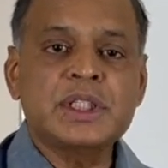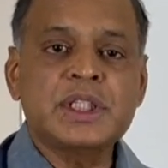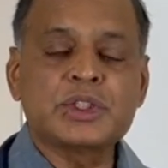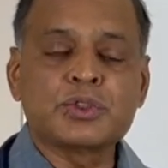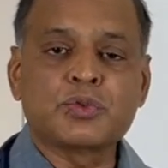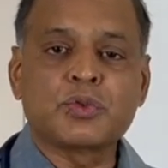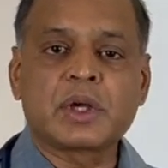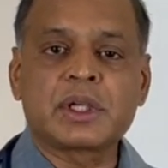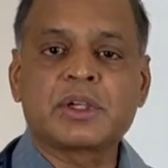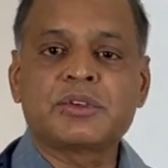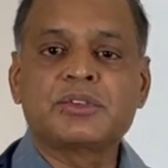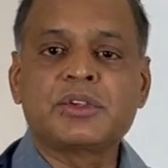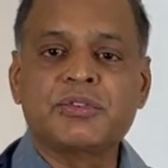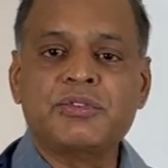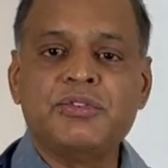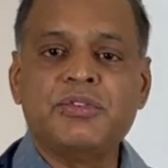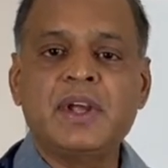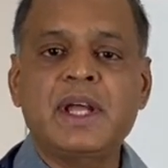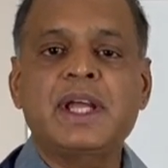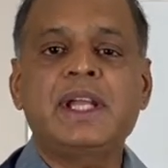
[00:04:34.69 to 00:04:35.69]
is one of the
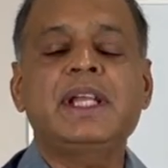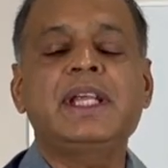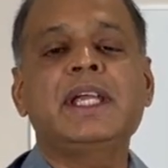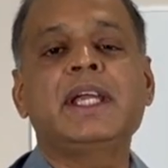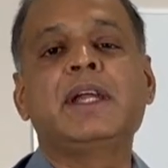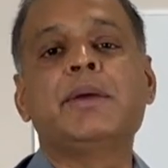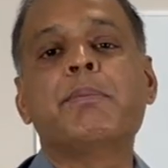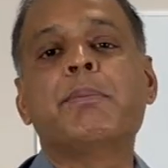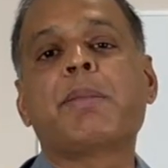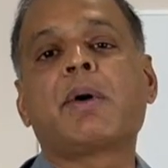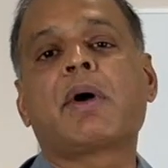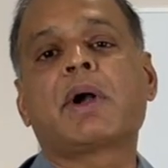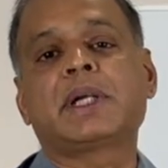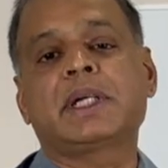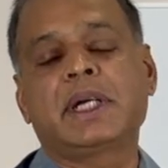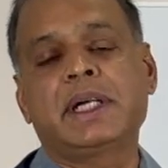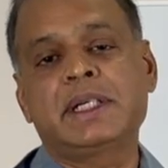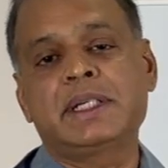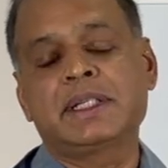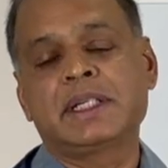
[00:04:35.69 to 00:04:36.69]
very
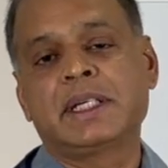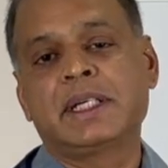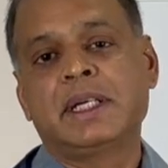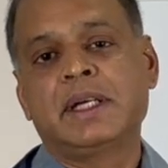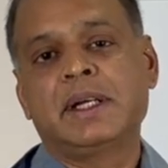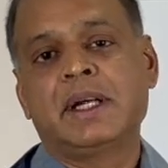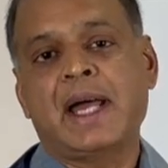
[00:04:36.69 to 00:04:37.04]
important